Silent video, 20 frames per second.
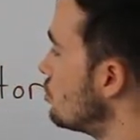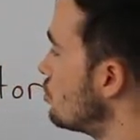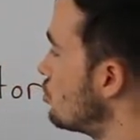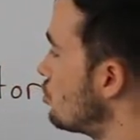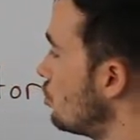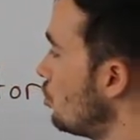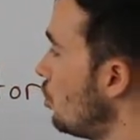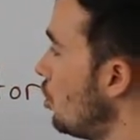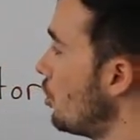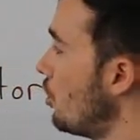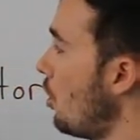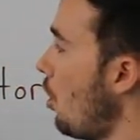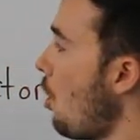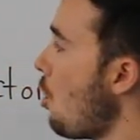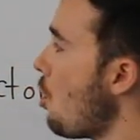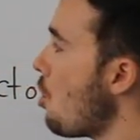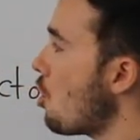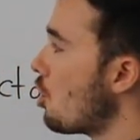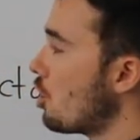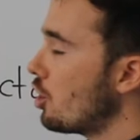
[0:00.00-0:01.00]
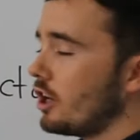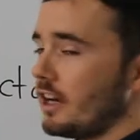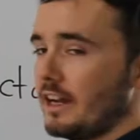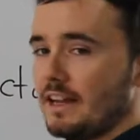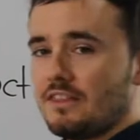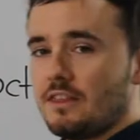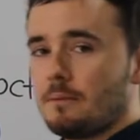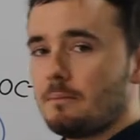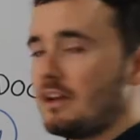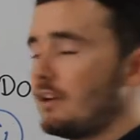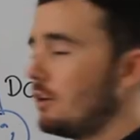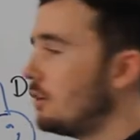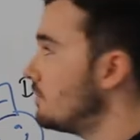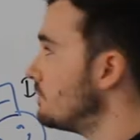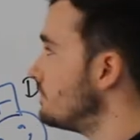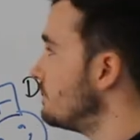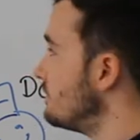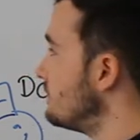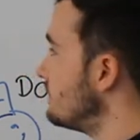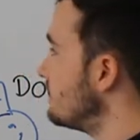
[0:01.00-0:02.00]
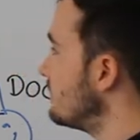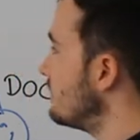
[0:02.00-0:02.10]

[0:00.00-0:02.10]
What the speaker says: drawn ore in the middle.